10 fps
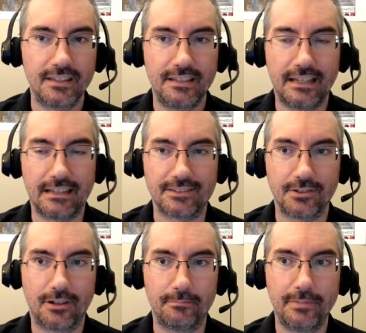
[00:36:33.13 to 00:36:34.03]
Yeah,
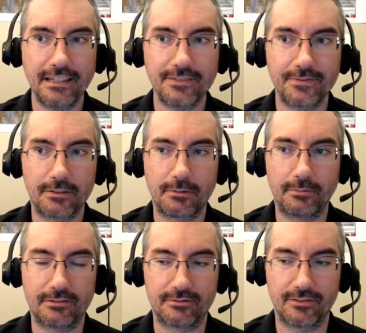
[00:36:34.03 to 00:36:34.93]
so our biggest fear when
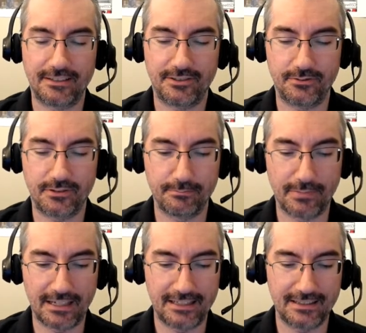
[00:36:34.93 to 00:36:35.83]
we were trying to
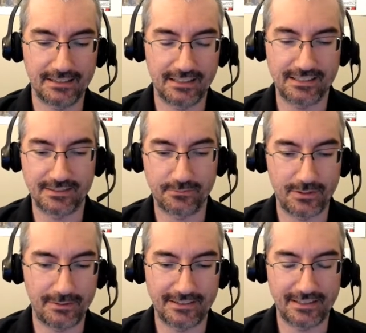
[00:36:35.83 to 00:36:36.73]
combine the Linux and
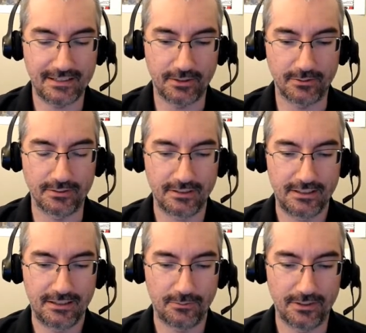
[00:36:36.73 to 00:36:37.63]
FreeBSD code
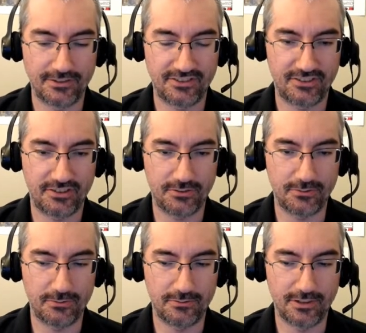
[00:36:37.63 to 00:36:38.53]
was
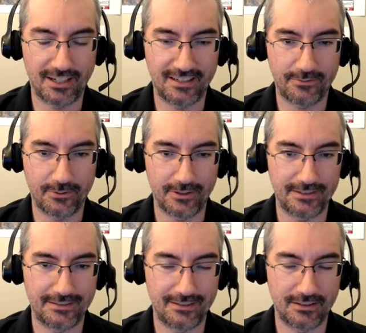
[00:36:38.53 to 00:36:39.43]
to
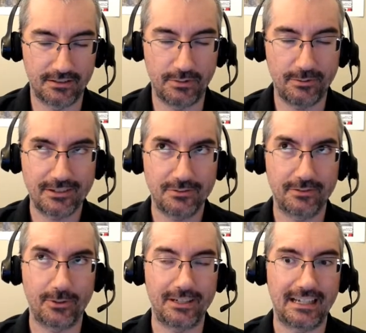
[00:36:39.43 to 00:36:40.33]
we wanted to
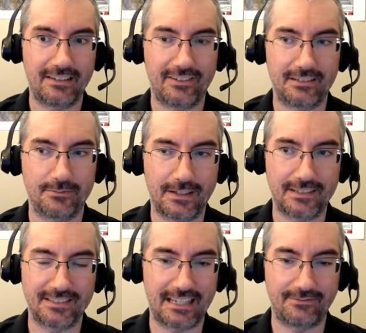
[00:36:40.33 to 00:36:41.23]
avoid having
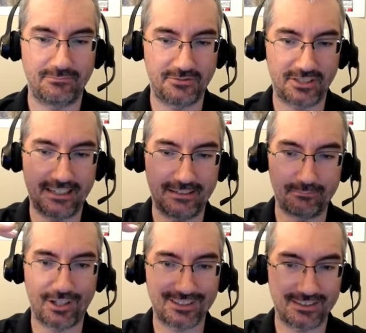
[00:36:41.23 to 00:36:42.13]
files that have giant
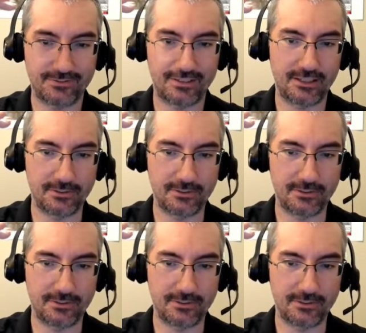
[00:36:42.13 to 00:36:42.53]
blocks of,